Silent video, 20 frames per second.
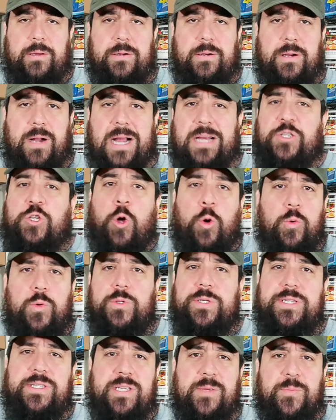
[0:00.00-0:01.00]
I
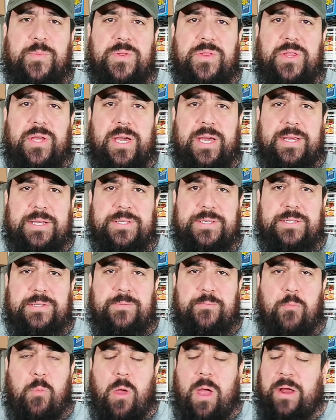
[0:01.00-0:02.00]
totally sympathize.
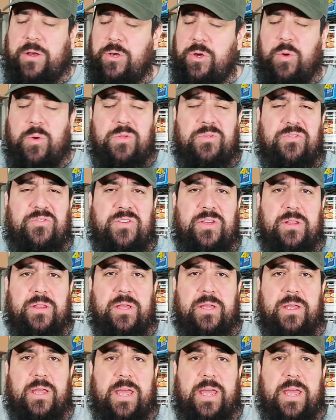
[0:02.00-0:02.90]
I know the feeling,